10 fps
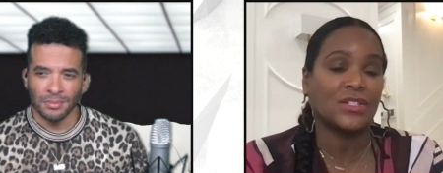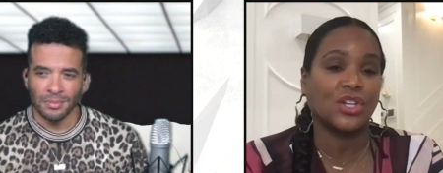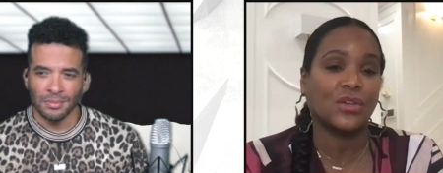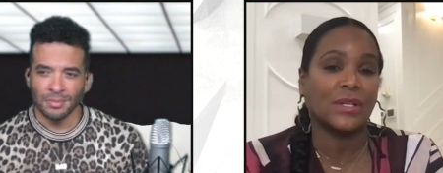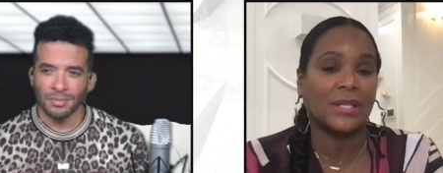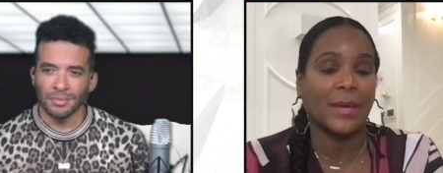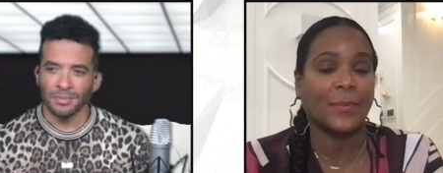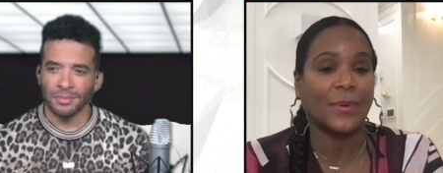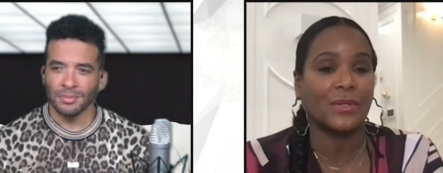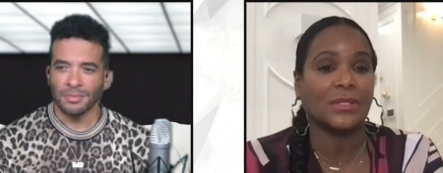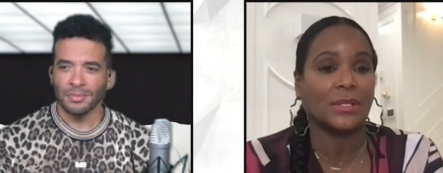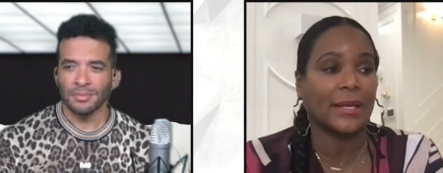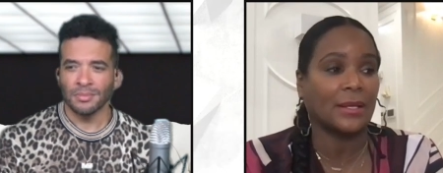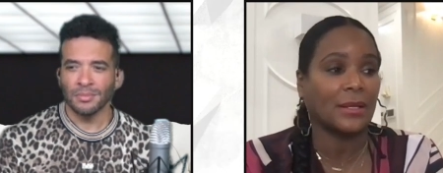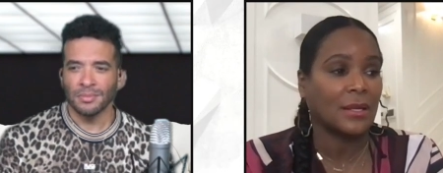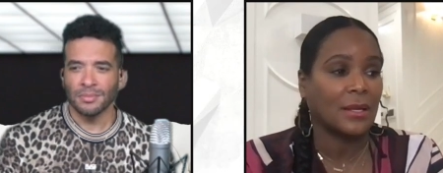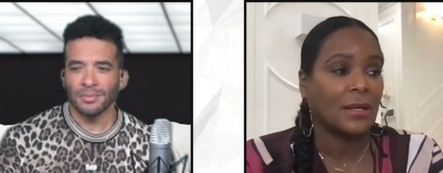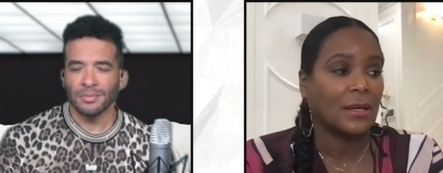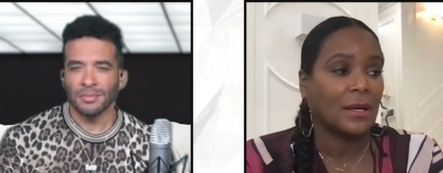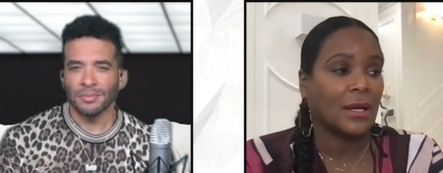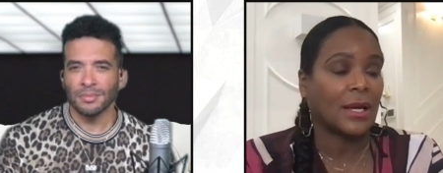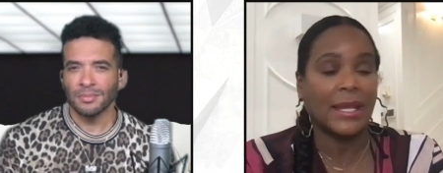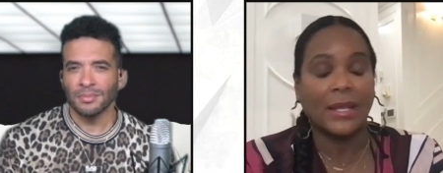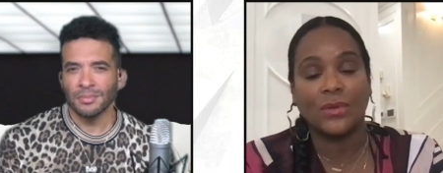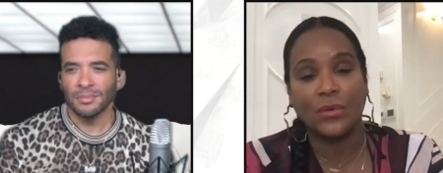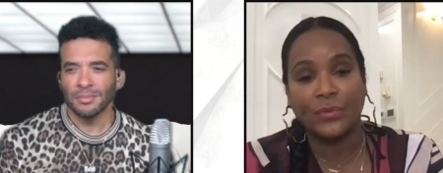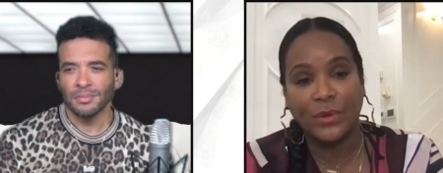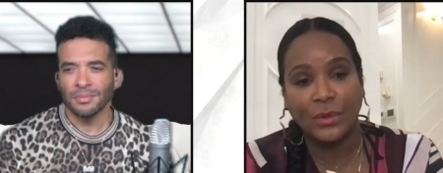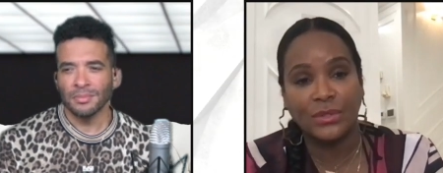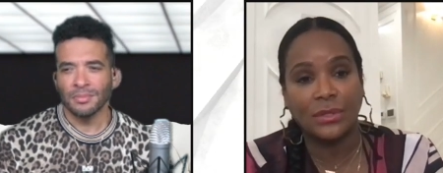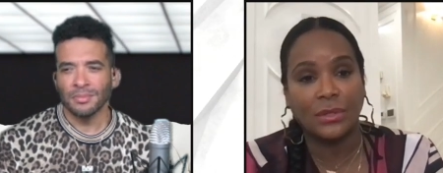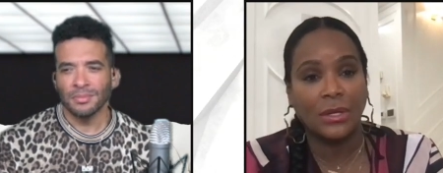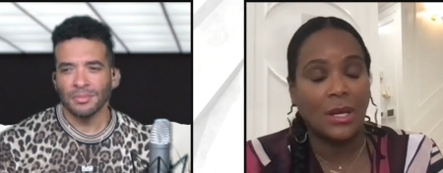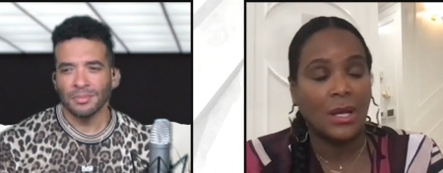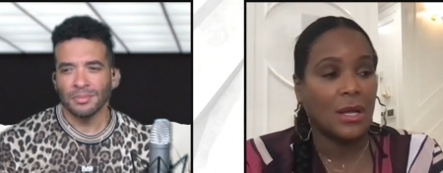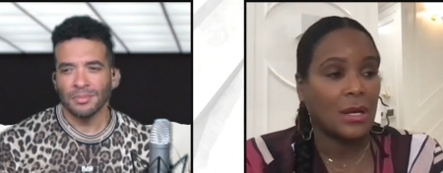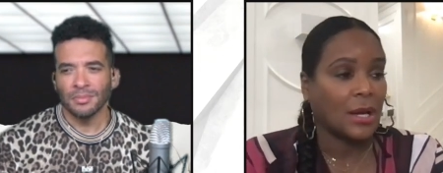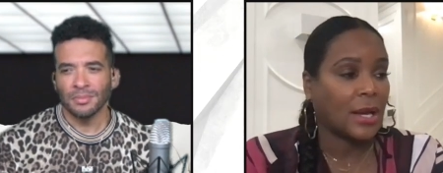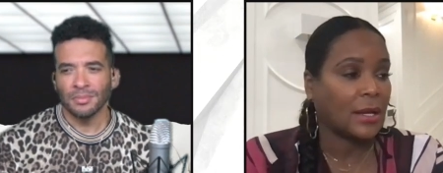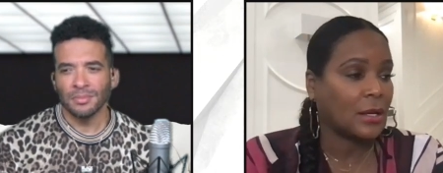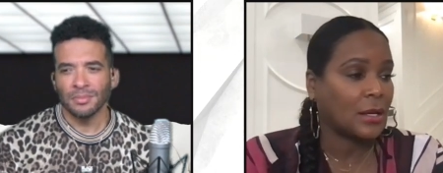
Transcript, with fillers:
Speaker 1: of served as that person, like kind of no filter. I